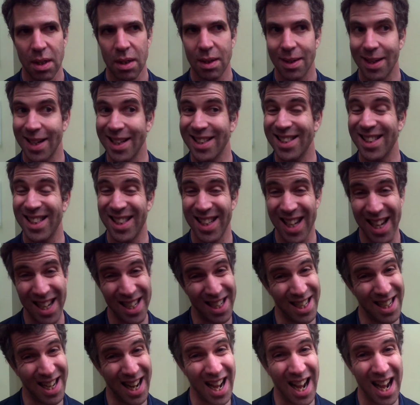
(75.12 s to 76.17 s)

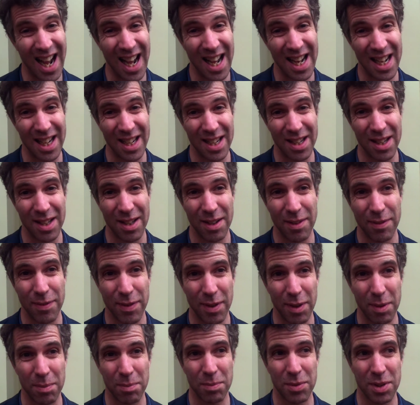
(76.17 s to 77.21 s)
1999. The
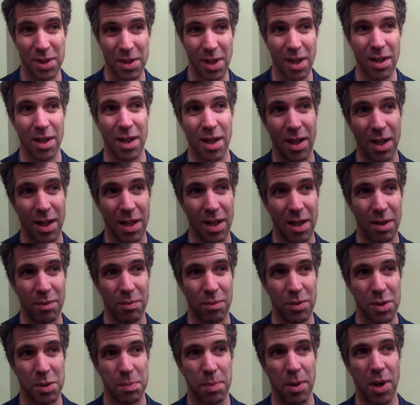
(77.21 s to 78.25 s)
film started and
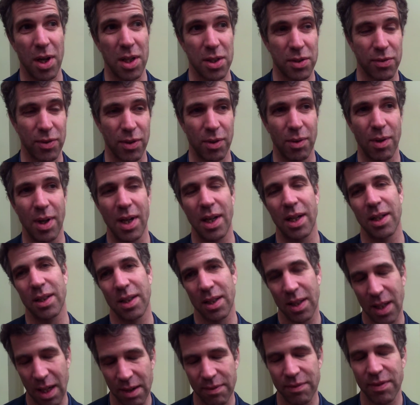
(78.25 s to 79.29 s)
then was paused for a while and
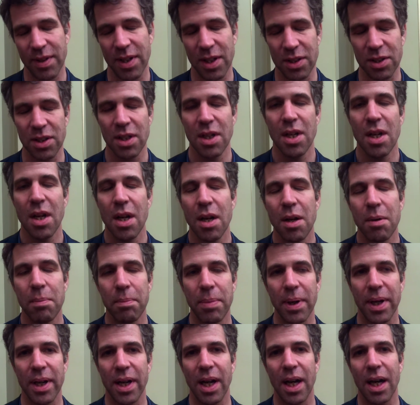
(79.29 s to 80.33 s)
then got finished.
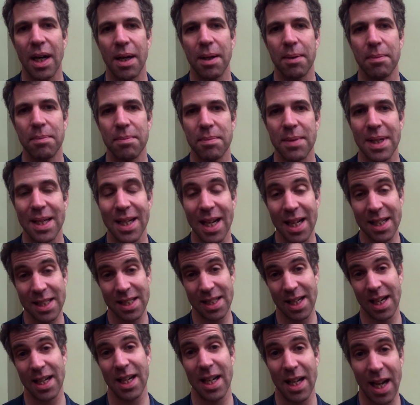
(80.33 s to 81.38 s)
But in
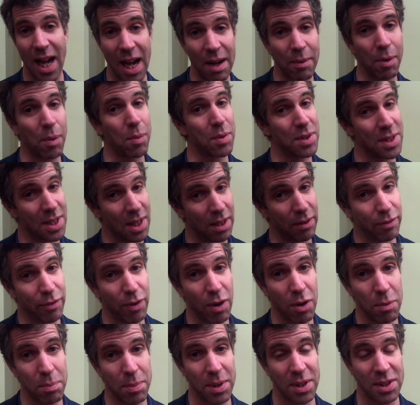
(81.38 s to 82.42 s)
1999, when we still had
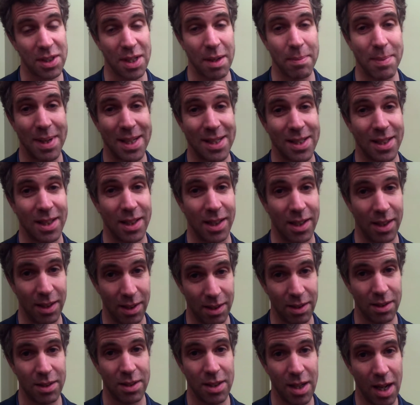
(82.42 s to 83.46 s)
phone books, I basically
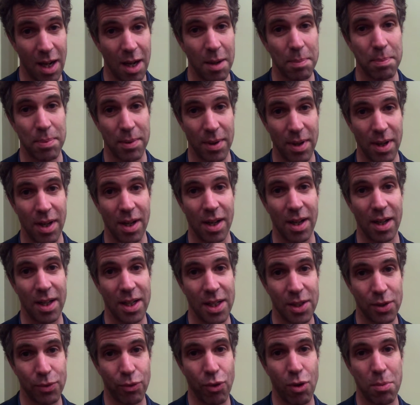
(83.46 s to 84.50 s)
looked up
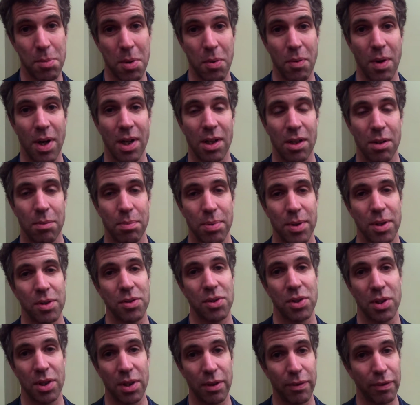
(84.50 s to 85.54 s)
his former record
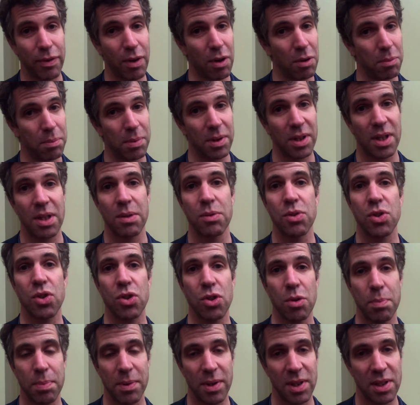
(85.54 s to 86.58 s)
producer in the phone book. He was
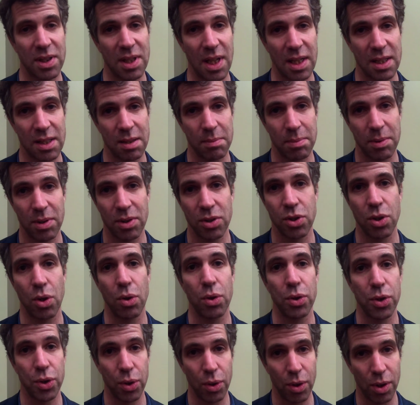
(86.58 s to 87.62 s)
super accessible,
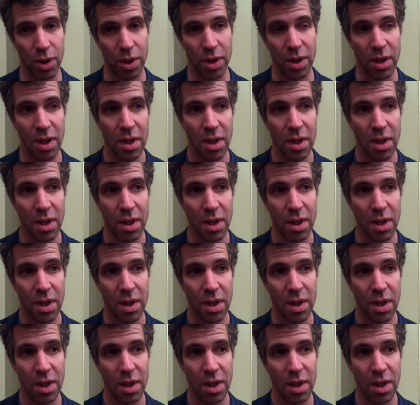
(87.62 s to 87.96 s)
Joel Dorn.